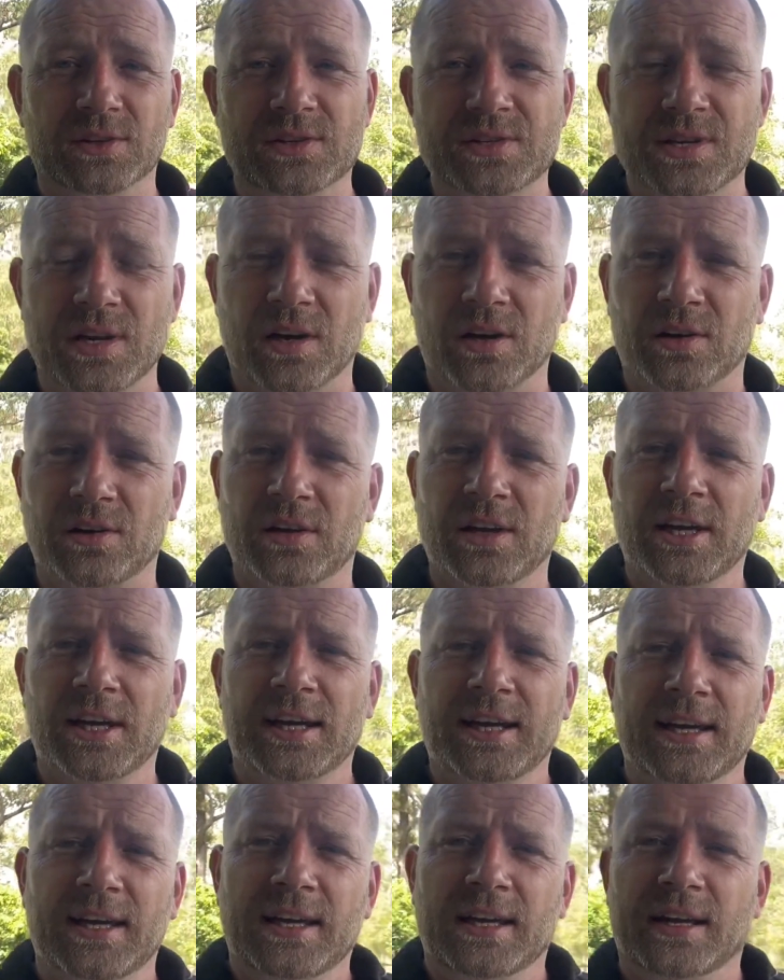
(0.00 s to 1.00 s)
So,
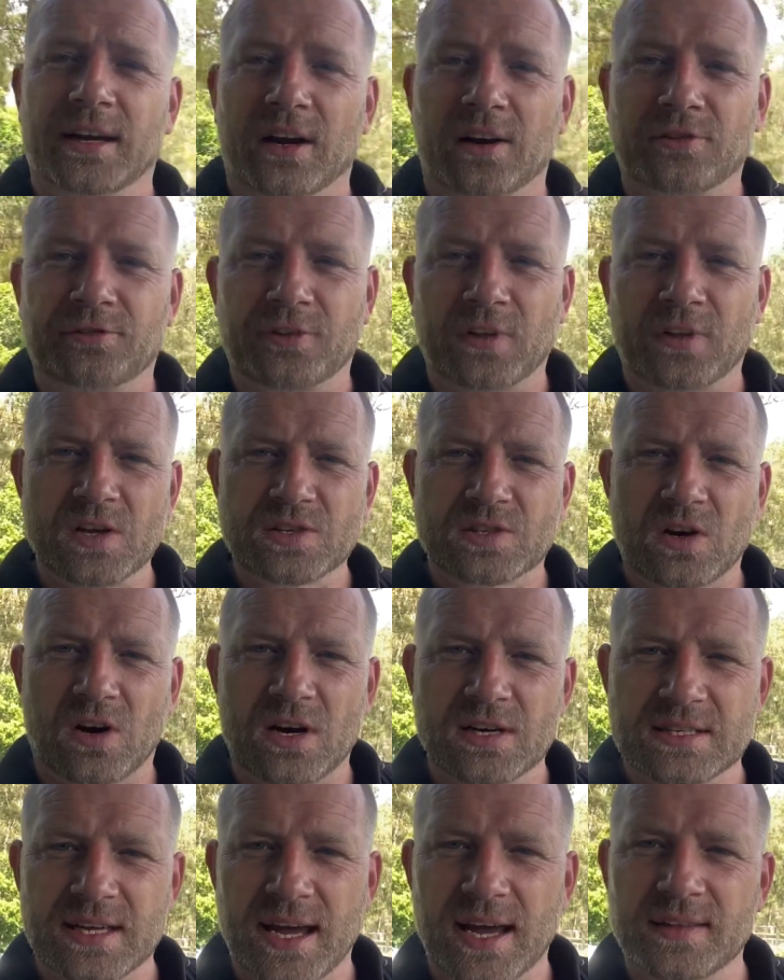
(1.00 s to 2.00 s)
you know, for
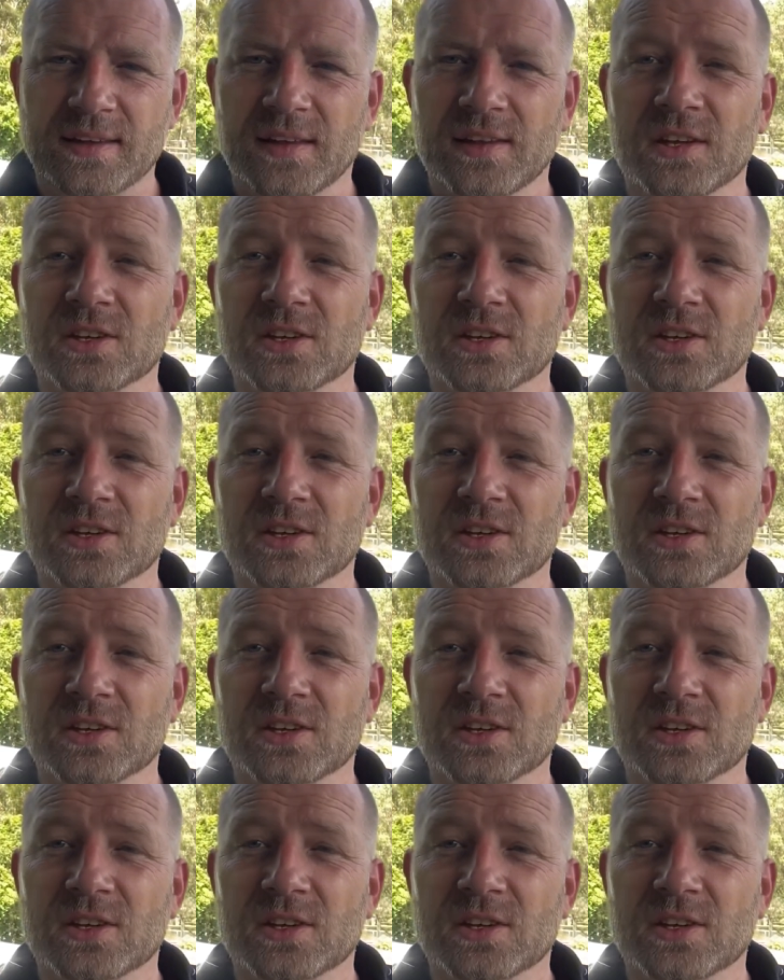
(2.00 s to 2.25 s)
guys out there